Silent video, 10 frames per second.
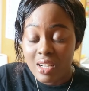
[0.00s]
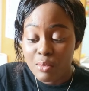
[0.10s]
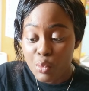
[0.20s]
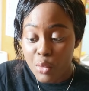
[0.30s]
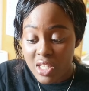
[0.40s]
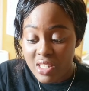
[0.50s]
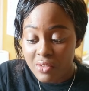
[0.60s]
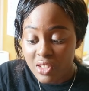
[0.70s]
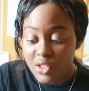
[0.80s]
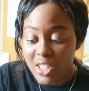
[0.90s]
the points of
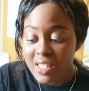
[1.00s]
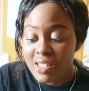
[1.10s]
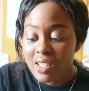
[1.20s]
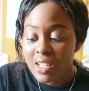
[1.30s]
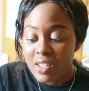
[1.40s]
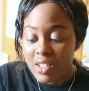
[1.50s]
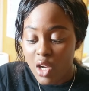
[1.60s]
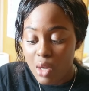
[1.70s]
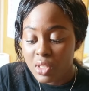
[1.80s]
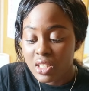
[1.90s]
interest, the
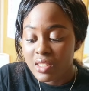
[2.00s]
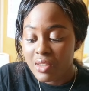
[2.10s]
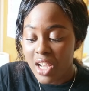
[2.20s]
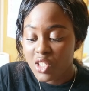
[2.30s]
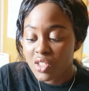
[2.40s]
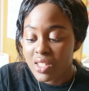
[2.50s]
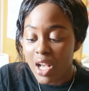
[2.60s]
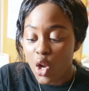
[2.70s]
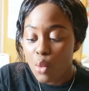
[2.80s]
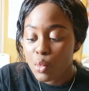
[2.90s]
common interactions,
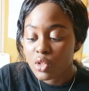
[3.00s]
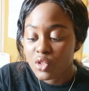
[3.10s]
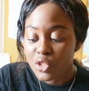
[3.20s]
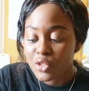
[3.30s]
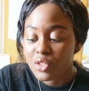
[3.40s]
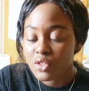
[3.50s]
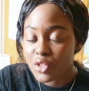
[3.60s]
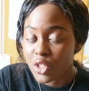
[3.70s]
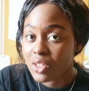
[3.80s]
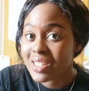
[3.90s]
and common used
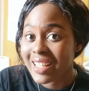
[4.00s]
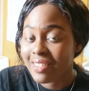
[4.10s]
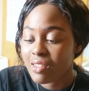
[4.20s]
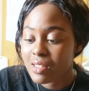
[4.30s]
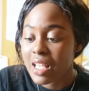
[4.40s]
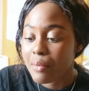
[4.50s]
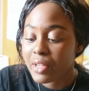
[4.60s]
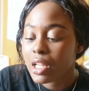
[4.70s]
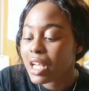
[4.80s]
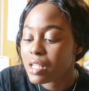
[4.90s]
drugs in the same
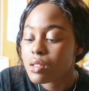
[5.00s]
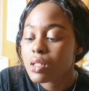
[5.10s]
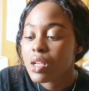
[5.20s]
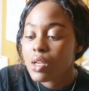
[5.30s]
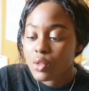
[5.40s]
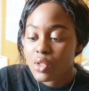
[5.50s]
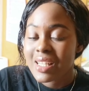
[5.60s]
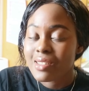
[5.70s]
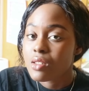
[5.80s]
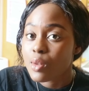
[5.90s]
class. Those are
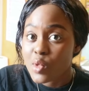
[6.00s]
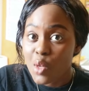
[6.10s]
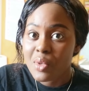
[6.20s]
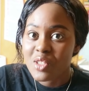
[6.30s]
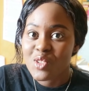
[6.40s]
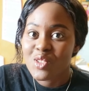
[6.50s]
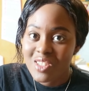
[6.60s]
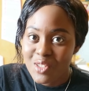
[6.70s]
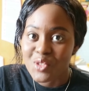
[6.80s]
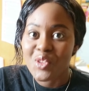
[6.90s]
the subtopics you need
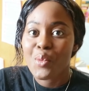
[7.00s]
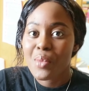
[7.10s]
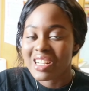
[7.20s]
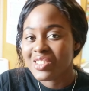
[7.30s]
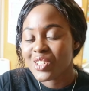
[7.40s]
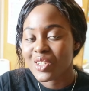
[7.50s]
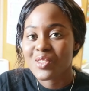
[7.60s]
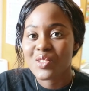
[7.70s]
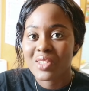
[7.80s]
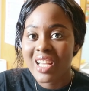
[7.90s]
to know per drug.
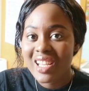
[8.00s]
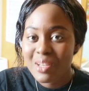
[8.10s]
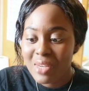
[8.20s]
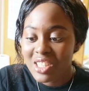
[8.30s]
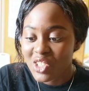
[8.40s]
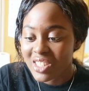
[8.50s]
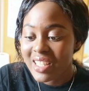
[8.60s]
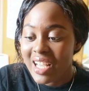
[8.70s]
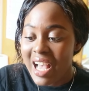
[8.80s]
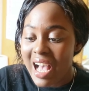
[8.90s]
So now imagine
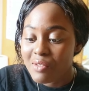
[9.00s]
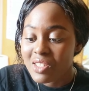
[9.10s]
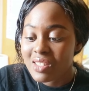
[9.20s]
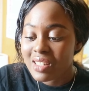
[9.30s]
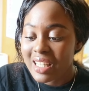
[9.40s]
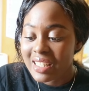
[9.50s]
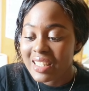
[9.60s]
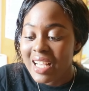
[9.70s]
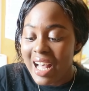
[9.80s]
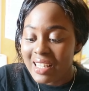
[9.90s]
having to learn
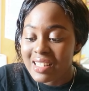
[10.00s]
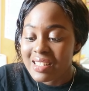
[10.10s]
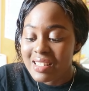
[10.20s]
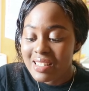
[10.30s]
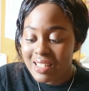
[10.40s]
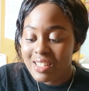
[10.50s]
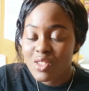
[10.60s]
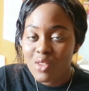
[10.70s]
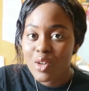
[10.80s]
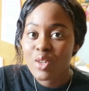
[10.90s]
at least 6
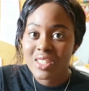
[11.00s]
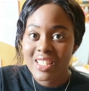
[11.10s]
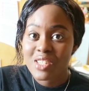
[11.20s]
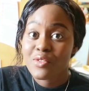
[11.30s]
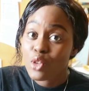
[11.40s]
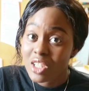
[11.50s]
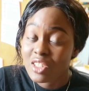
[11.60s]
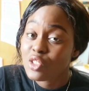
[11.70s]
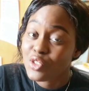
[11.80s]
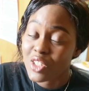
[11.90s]
of all these for
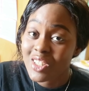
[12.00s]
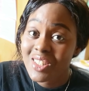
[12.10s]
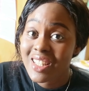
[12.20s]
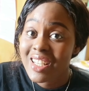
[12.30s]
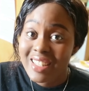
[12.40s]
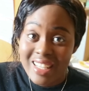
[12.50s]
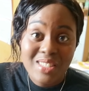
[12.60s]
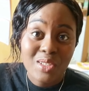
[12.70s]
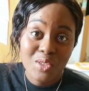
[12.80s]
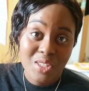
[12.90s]
each drugs. That's
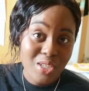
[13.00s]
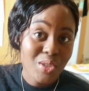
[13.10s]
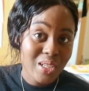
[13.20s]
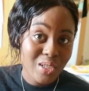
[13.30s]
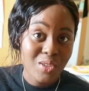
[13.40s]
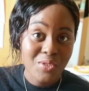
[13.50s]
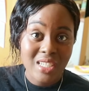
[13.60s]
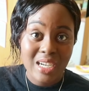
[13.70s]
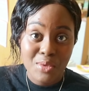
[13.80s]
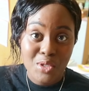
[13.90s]
going to take you a lot of
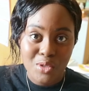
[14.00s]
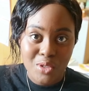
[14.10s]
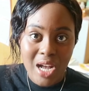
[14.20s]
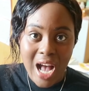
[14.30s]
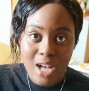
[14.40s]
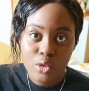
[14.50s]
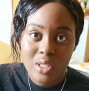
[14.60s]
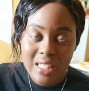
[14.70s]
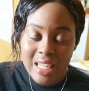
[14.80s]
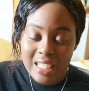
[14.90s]
time to
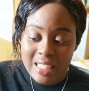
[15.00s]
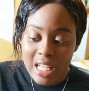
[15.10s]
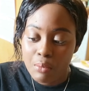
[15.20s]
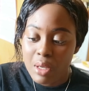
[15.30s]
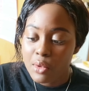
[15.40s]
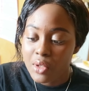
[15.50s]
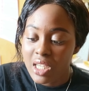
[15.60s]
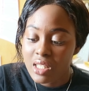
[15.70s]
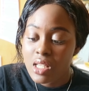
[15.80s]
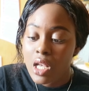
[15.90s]
actually learn and
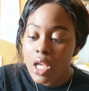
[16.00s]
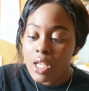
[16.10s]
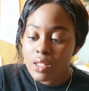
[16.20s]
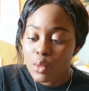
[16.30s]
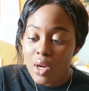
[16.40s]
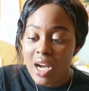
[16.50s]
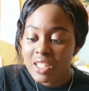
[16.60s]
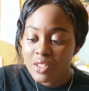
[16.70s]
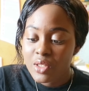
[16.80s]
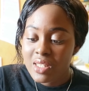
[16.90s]
memorize. So what I
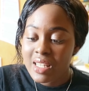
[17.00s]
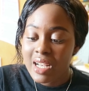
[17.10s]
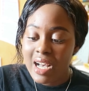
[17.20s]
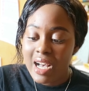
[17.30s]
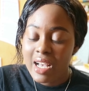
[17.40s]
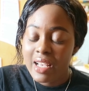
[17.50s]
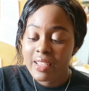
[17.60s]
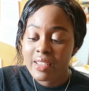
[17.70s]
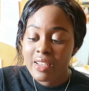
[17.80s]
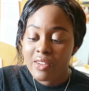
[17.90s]
do is that
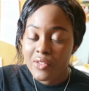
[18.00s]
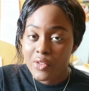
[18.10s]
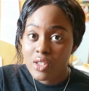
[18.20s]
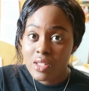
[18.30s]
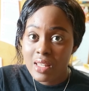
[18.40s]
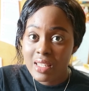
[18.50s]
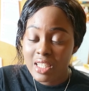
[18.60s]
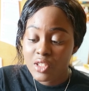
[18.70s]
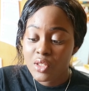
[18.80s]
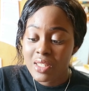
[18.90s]
first thing
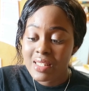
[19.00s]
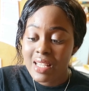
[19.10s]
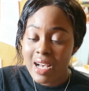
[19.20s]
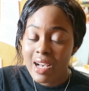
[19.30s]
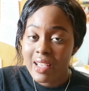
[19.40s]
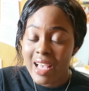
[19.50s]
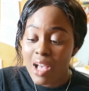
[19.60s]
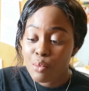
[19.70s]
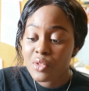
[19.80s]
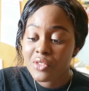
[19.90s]
I do is I
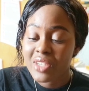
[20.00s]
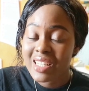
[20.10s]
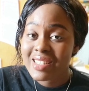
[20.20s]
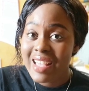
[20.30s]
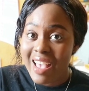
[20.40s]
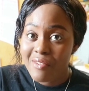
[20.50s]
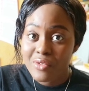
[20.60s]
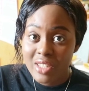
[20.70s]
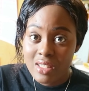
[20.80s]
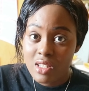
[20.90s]
abbreviate
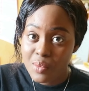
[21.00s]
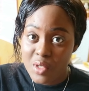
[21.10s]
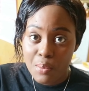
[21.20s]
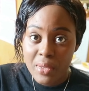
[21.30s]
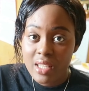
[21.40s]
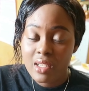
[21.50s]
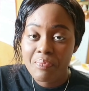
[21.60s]
every subtopic